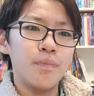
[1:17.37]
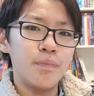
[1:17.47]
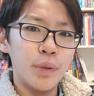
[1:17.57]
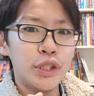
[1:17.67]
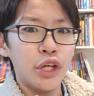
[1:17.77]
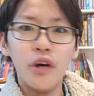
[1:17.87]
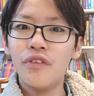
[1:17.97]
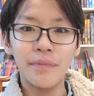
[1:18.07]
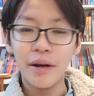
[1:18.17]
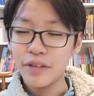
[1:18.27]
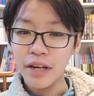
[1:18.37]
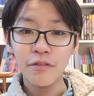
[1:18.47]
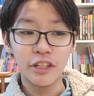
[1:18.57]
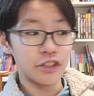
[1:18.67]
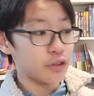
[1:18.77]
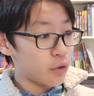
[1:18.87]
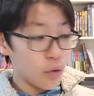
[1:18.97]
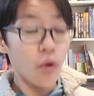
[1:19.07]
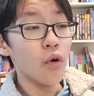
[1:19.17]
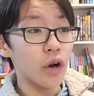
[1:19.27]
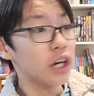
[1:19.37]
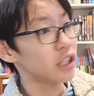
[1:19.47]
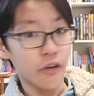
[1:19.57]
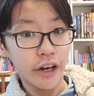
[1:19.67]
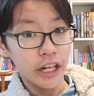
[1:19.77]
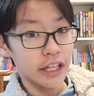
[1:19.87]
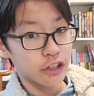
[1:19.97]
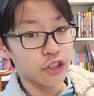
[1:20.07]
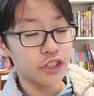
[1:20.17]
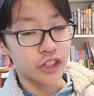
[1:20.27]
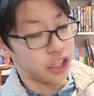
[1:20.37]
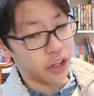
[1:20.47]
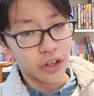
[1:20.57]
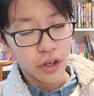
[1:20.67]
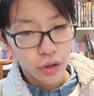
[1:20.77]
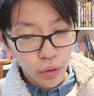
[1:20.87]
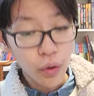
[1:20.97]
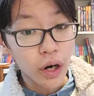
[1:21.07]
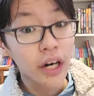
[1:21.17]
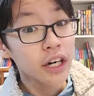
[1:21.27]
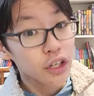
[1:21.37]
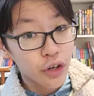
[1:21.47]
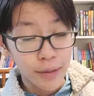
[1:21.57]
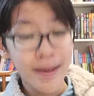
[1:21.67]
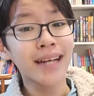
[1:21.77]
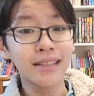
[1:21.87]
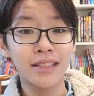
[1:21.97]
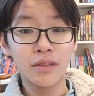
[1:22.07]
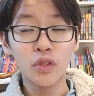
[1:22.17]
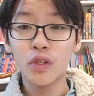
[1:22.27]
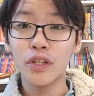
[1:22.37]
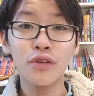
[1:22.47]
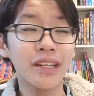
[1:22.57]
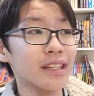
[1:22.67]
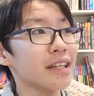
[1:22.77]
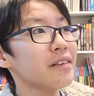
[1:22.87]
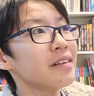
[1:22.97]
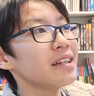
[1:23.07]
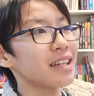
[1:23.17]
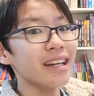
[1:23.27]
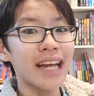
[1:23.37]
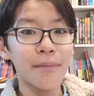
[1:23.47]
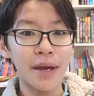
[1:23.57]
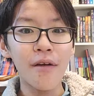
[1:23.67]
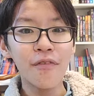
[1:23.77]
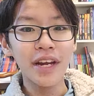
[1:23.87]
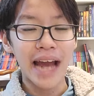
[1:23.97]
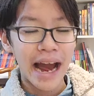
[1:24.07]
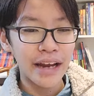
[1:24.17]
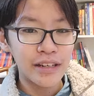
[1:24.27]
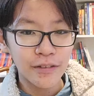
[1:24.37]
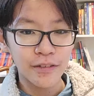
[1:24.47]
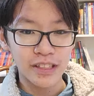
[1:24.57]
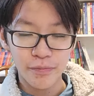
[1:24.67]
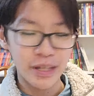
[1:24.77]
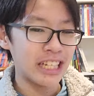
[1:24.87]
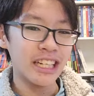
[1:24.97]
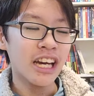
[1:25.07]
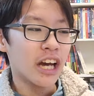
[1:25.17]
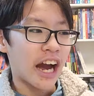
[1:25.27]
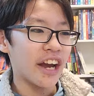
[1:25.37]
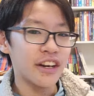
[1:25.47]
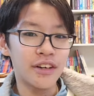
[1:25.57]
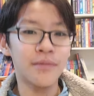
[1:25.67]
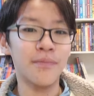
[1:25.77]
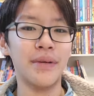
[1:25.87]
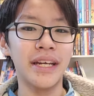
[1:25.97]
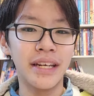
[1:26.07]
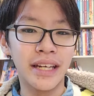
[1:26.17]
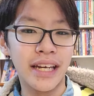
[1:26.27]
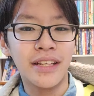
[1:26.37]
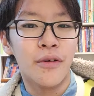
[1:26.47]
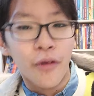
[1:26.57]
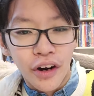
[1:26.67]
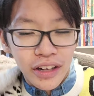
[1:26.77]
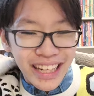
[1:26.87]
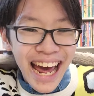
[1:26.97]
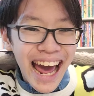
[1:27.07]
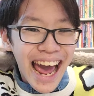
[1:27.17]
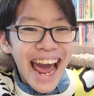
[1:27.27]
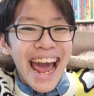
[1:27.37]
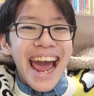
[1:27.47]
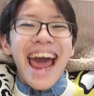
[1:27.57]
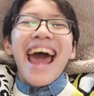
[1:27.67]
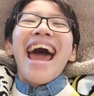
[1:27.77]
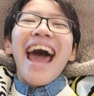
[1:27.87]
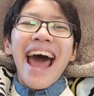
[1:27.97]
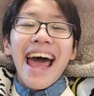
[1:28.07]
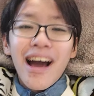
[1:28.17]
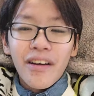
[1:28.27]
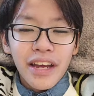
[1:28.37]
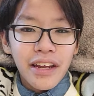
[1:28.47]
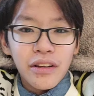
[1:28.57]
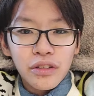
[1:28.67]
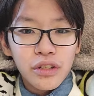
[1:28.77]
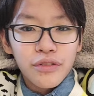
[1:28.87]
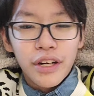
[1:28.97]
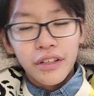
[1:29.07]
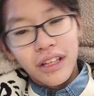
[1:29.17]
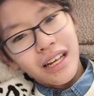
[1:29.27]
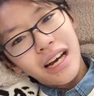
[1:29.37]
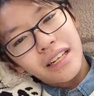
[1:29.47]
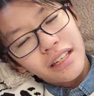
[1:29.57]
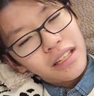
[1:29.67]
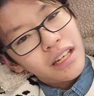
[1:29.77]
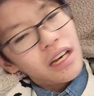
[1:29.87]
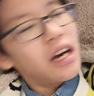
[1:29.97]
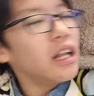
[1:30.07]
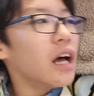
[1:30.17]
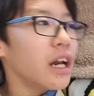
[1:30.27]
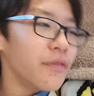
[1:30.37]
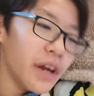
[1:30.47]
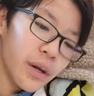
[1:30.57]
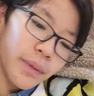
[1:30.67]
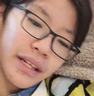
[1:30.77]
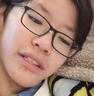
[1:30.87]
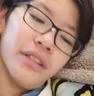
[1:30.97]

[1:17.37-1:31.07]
push over Mount Everest, or create electricity, or create magnetism so that you can literally kidnap every iron being in the world. Oh yeah, and also ground a lot of airplanes